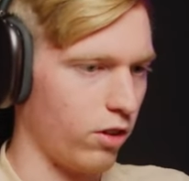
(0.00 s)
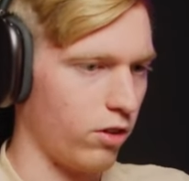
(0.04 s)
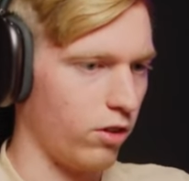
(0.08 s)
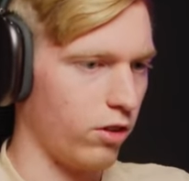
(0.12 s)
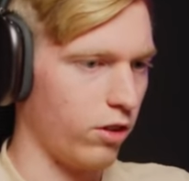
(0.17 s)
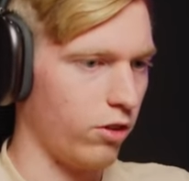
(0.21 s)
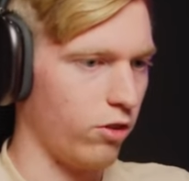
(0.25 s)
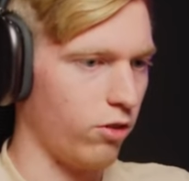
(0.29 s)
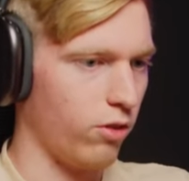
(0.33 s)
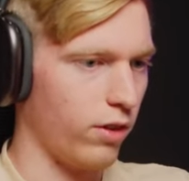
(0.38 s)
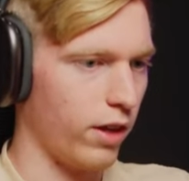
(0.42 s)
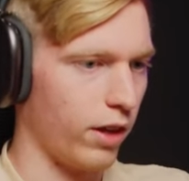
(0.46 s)

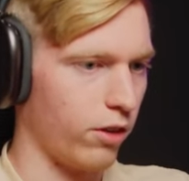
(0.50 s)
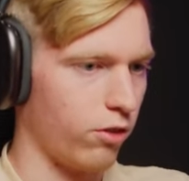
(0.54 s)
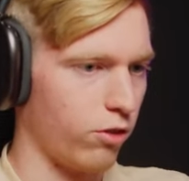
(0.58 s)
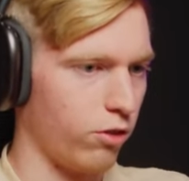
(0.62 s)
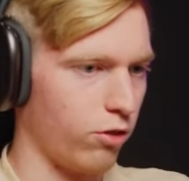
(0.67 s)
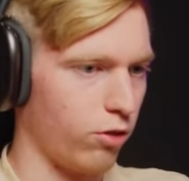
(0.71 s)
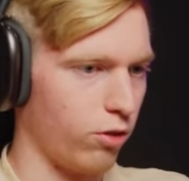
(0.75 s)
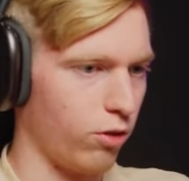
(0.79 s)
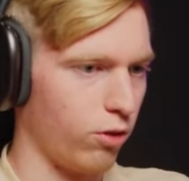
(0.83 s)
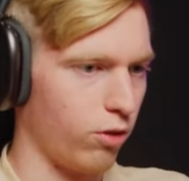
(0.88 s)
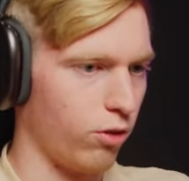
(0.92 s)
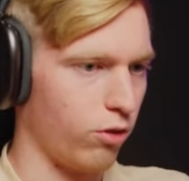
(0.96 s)
did do that
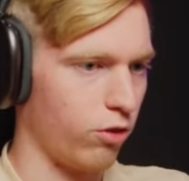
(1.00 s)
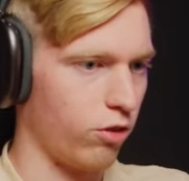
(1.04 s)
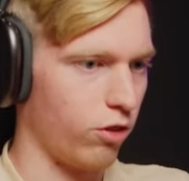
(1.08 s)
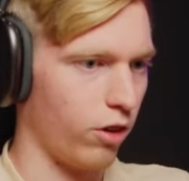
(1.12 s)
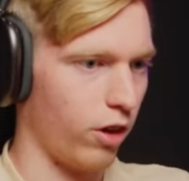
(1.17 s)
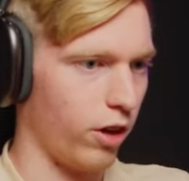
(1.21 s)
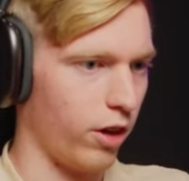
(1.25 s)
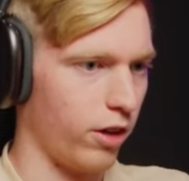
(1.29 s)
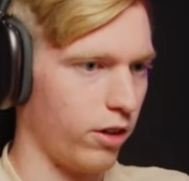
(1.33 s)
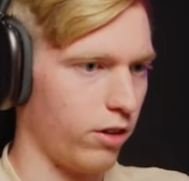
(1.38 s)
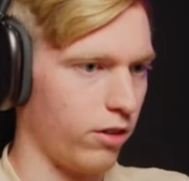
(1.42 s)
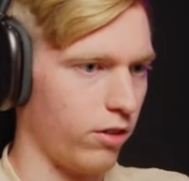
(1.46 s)

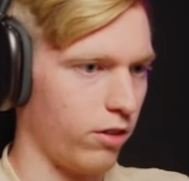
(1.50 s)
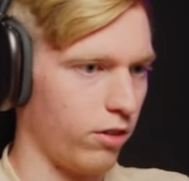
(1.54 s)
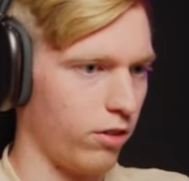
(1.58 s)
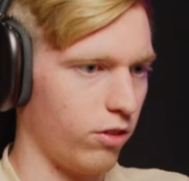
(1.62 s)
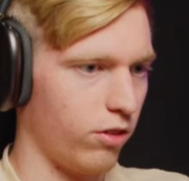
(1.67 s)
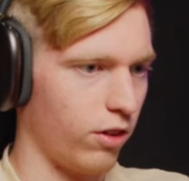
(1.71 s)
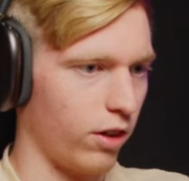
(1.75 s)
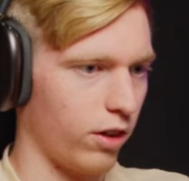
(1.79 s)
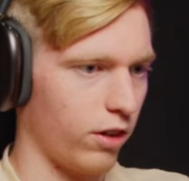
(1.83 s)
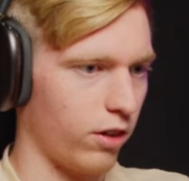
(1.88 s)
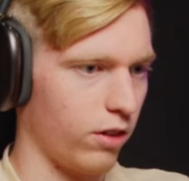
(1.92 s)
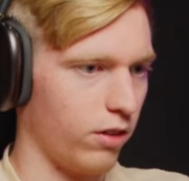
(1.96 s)
shot in a
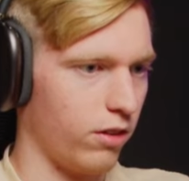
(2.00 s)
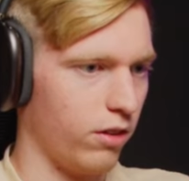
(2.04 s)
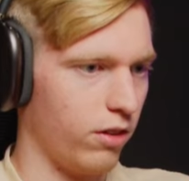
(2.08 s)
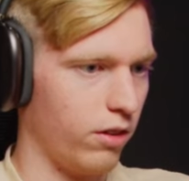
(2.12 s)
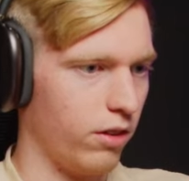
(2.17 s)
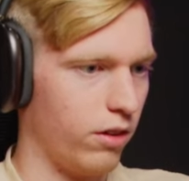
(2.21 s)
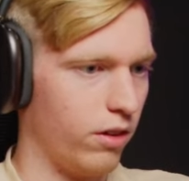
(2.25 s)
second.